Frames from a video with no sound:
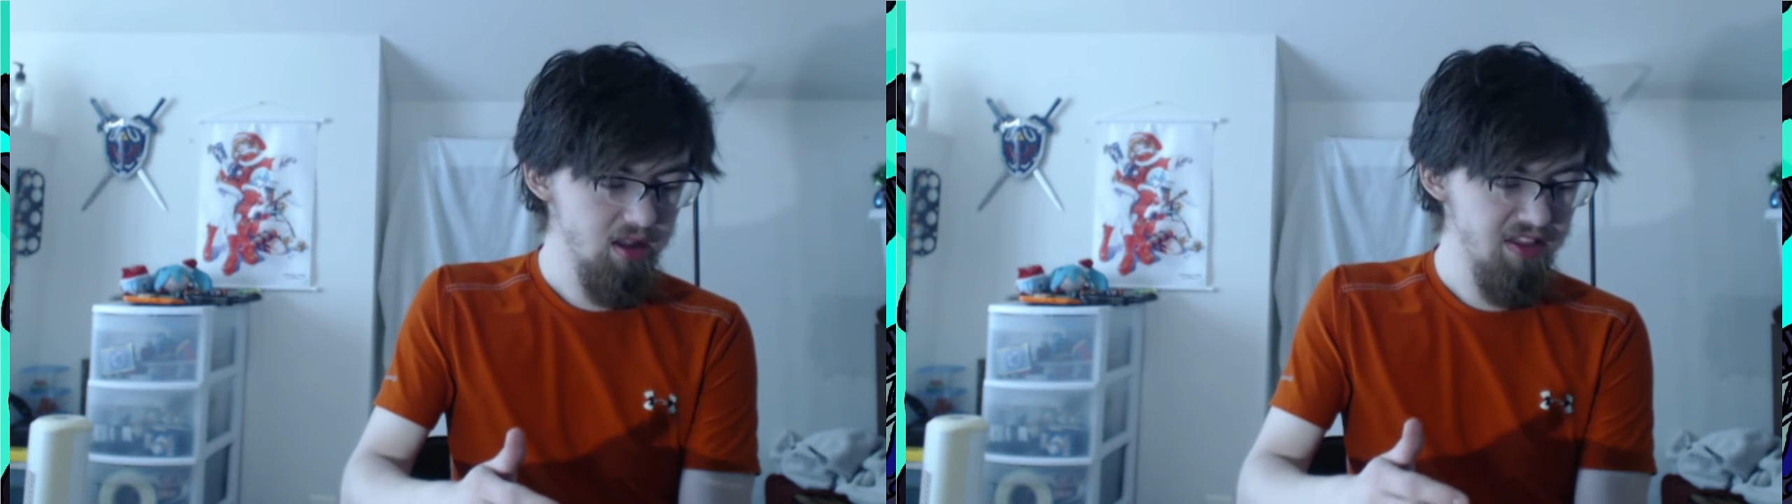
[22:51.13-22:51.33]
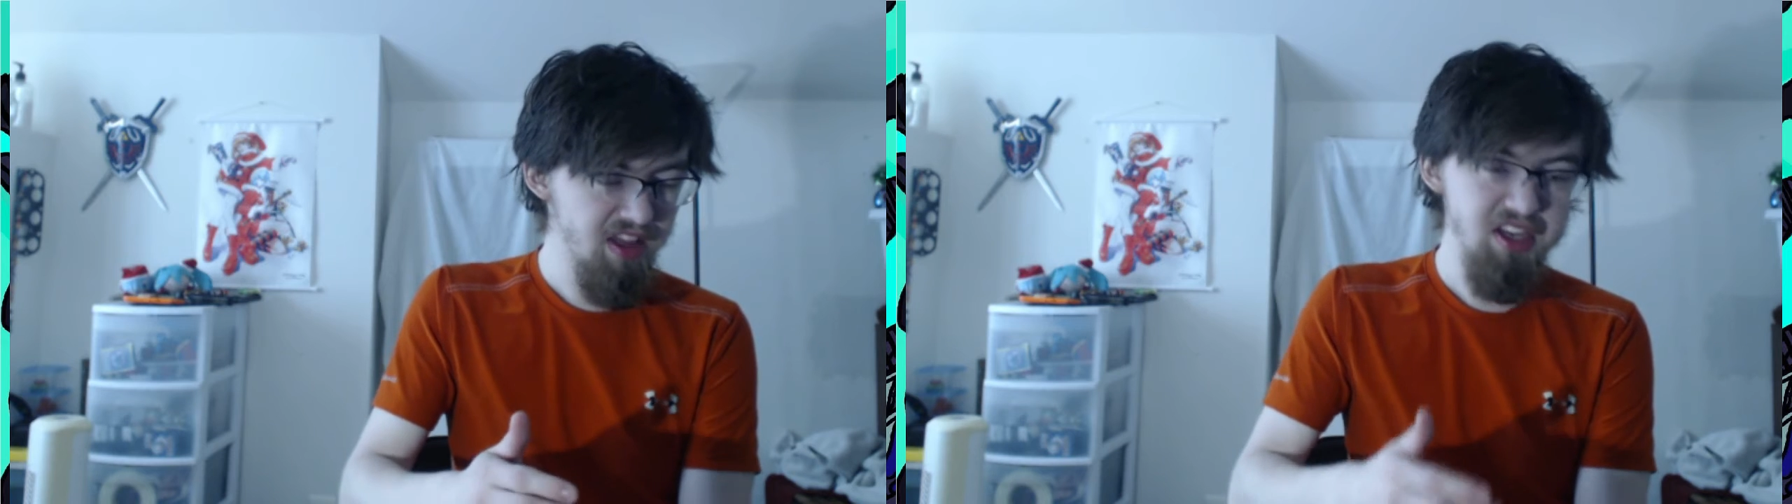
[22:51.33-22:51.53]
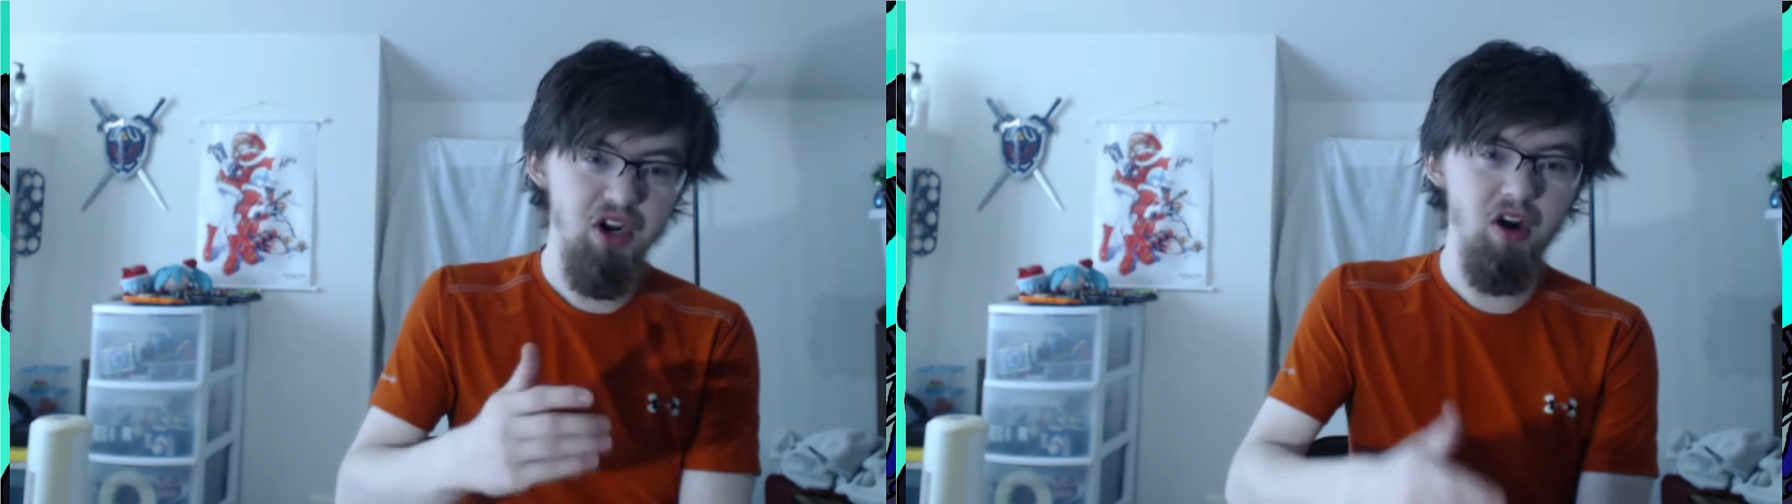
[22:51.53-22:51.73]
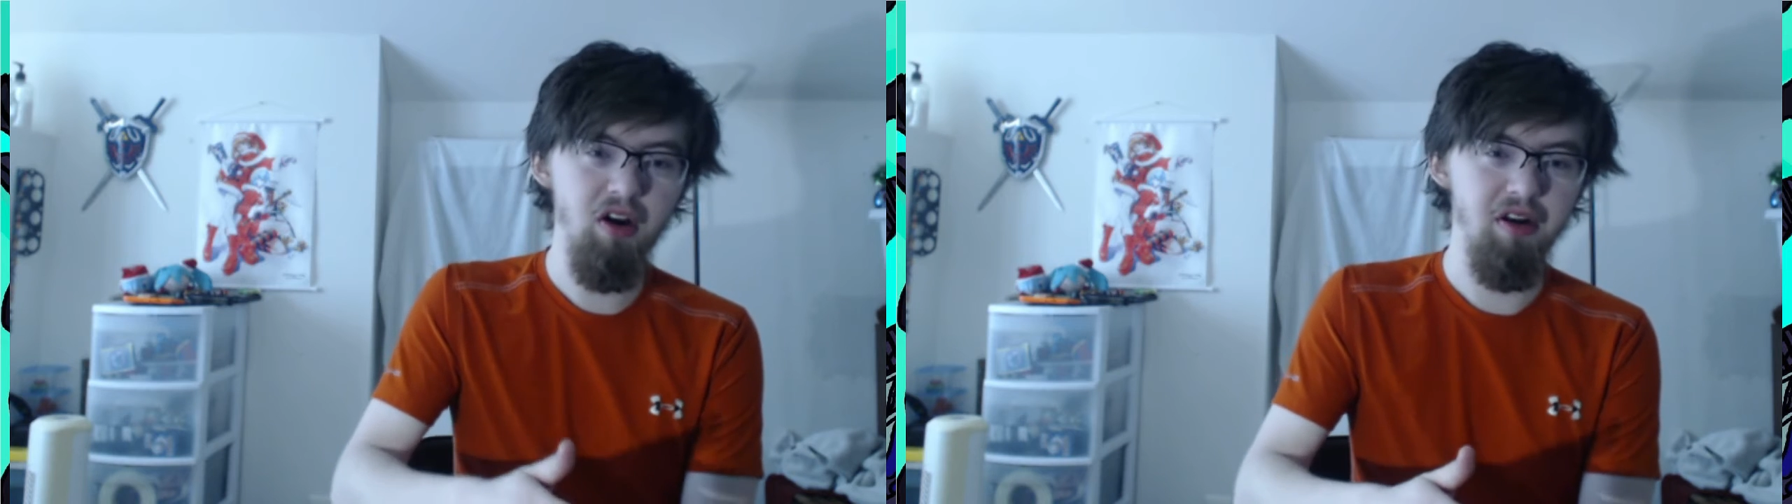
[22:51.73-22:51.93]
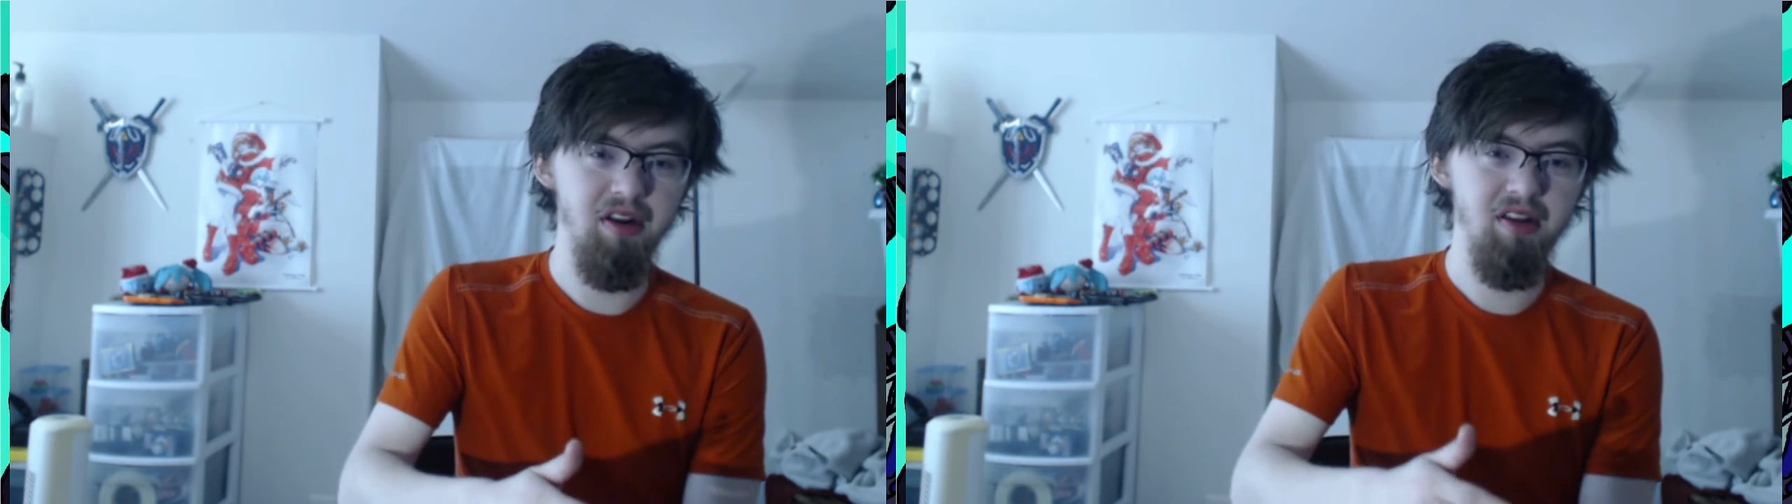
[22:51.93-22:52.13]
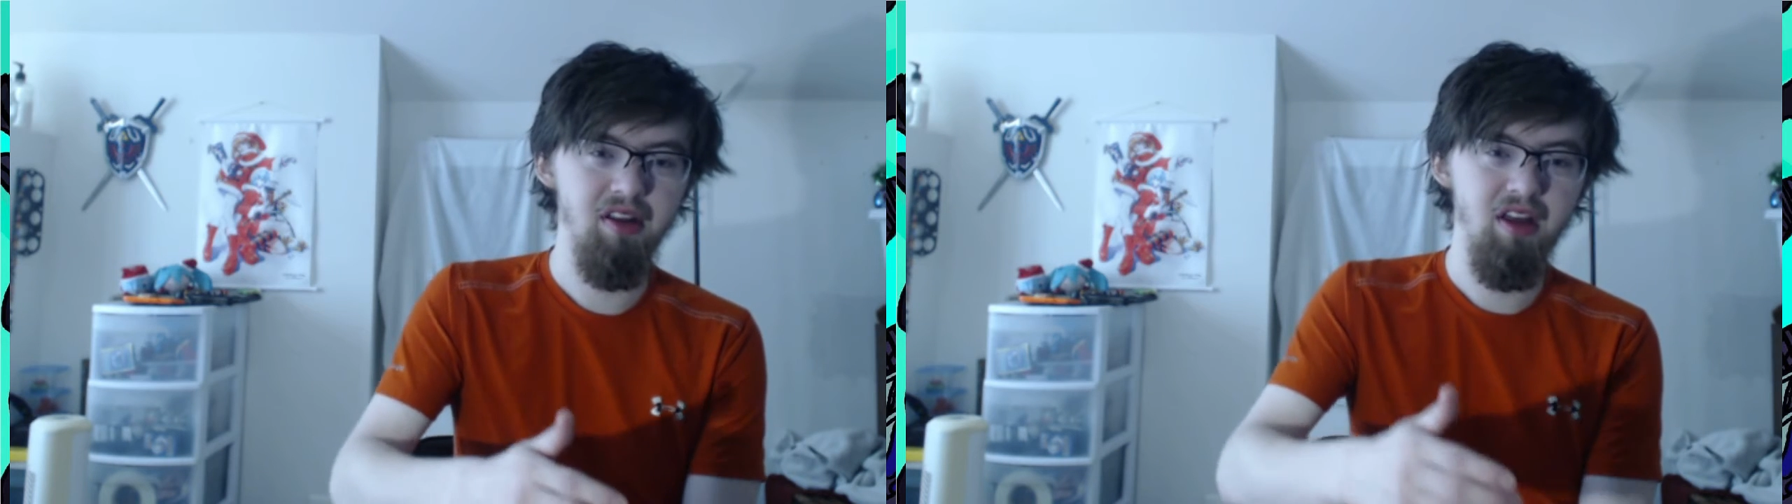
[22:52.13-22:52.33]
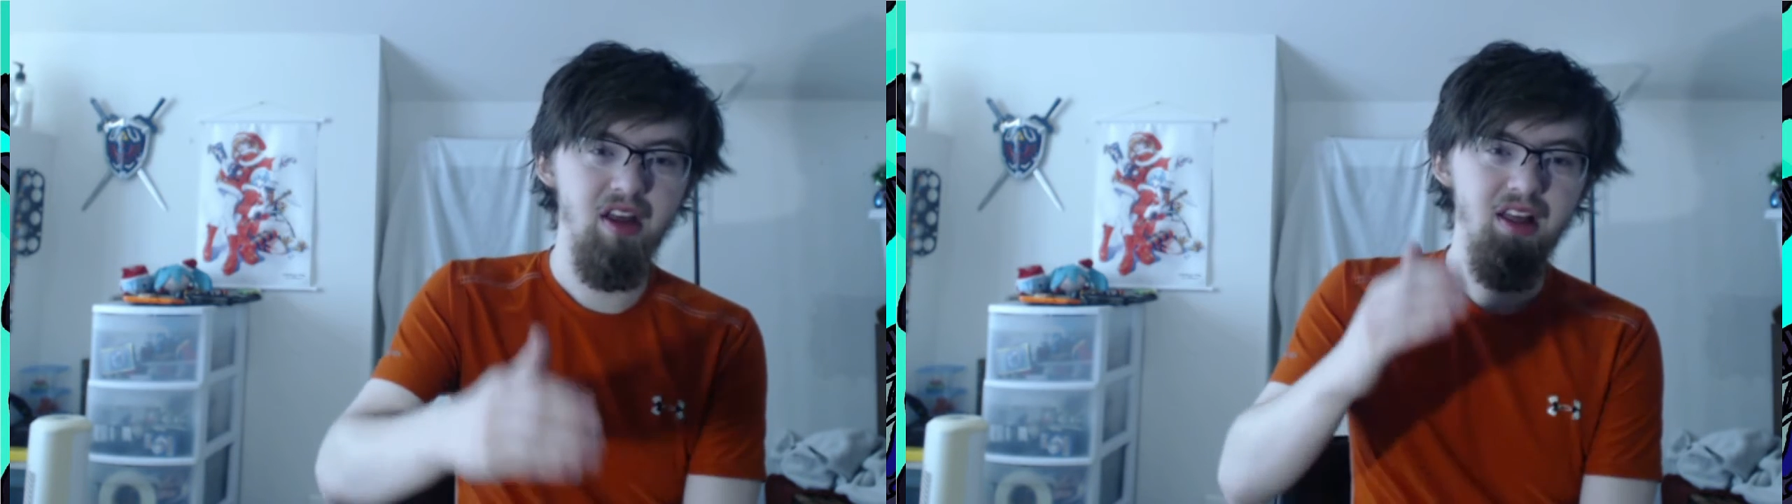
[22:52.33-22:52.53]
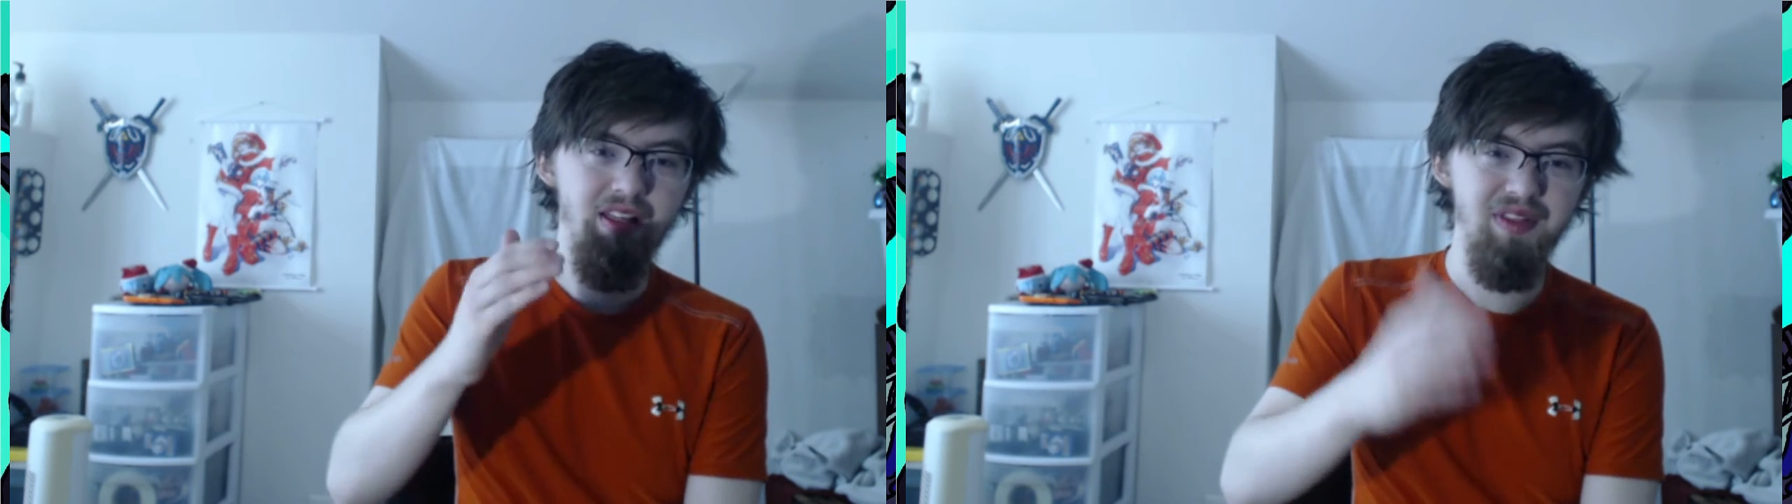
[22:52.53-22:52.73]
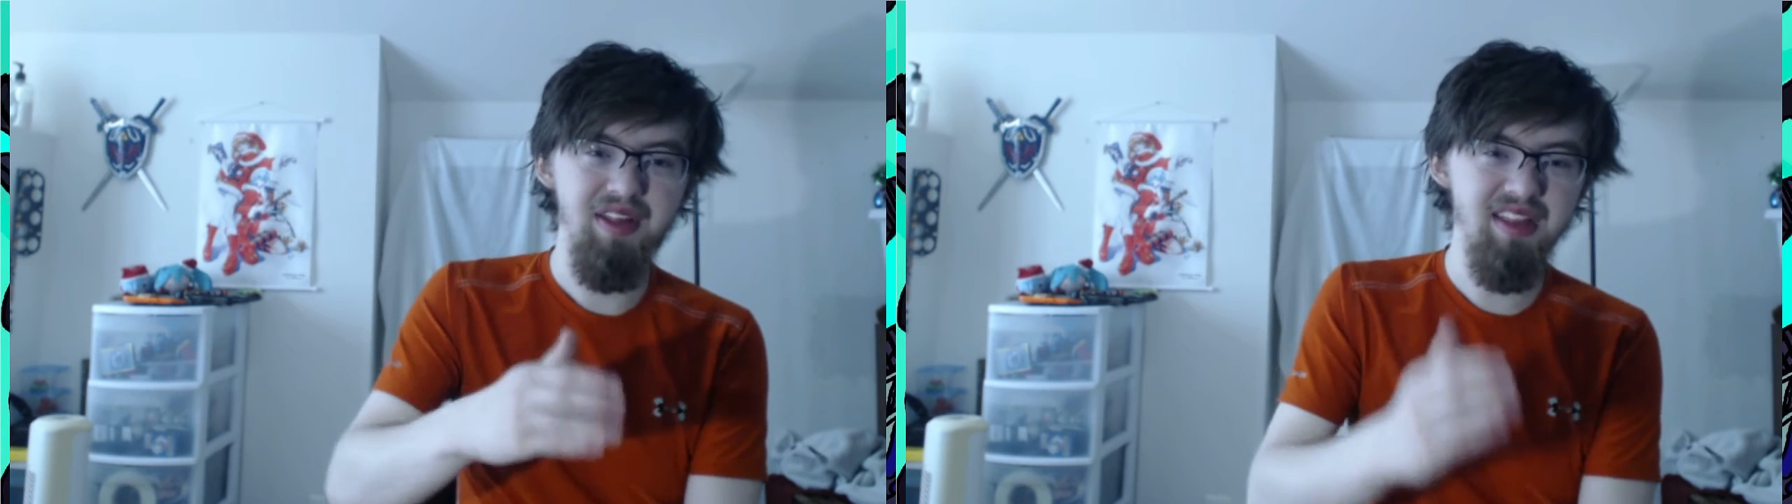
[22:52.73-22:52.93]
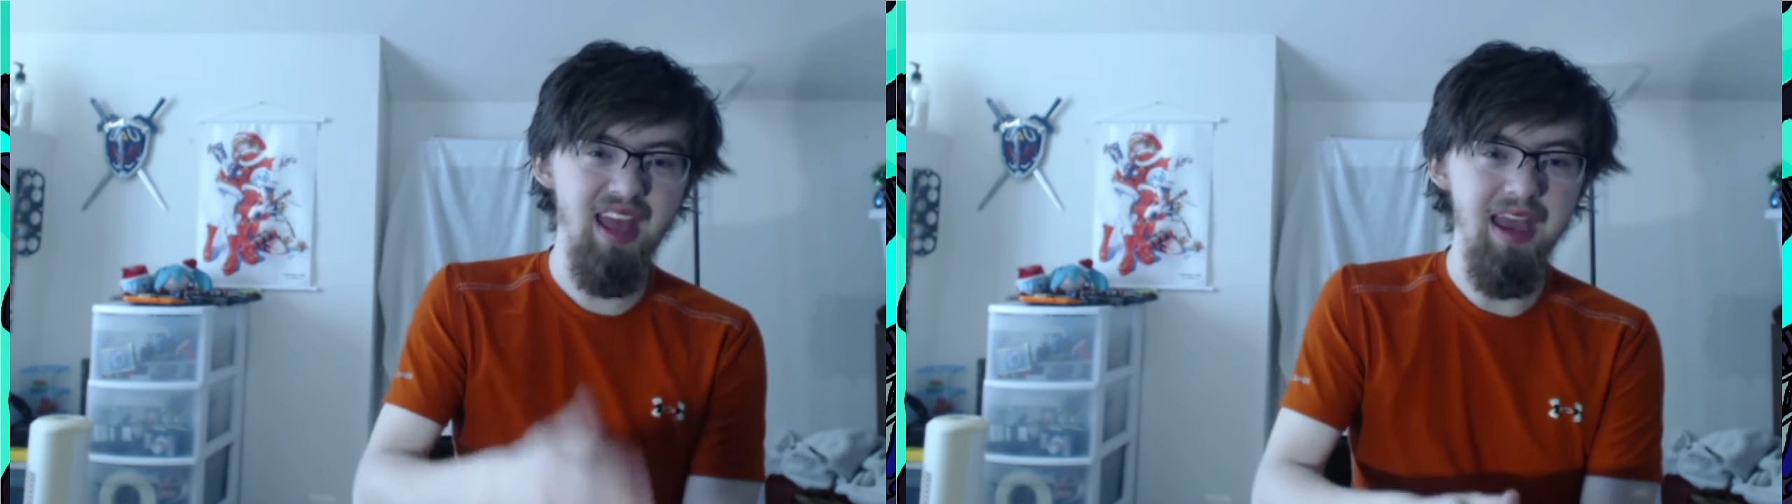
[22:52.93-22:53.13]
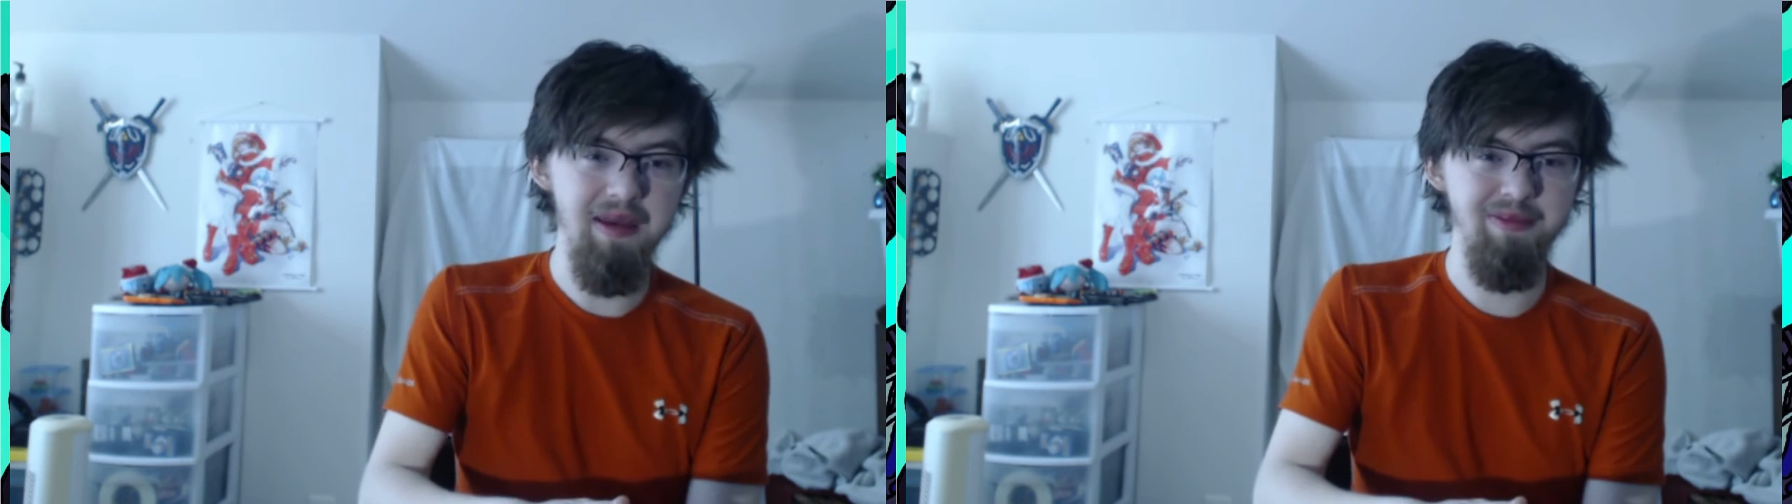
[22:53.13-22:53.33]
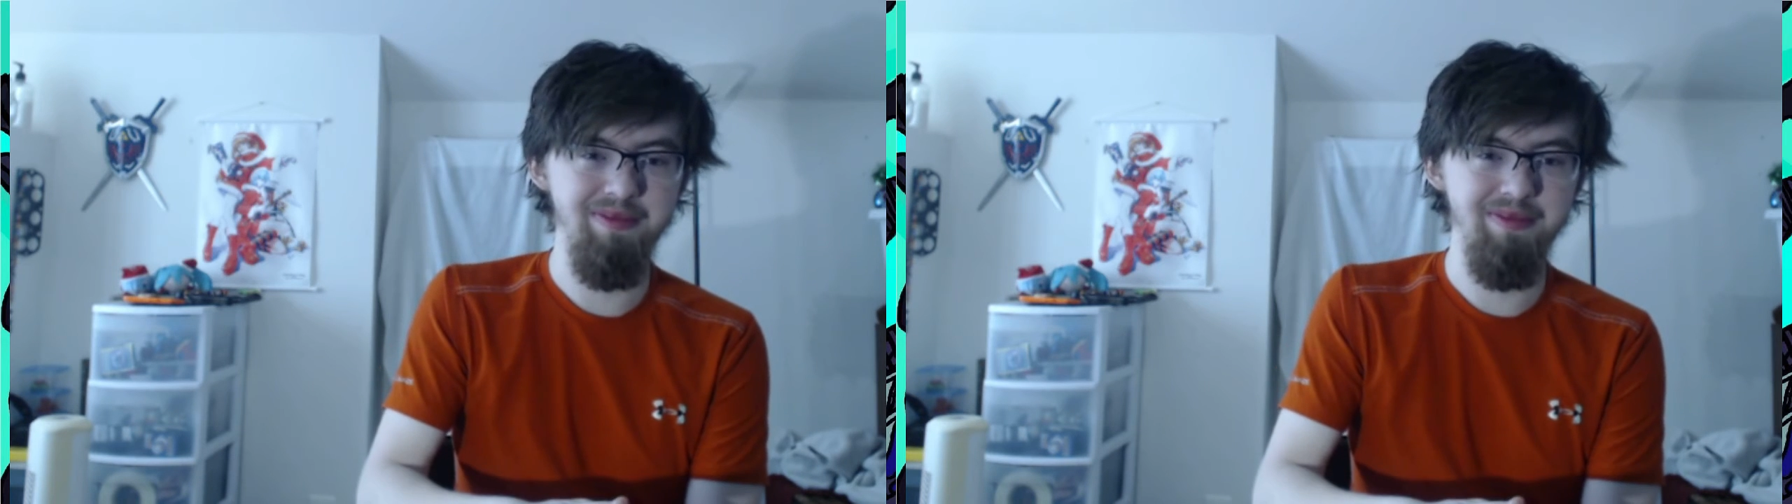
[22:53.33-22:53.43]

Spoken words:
they turned this game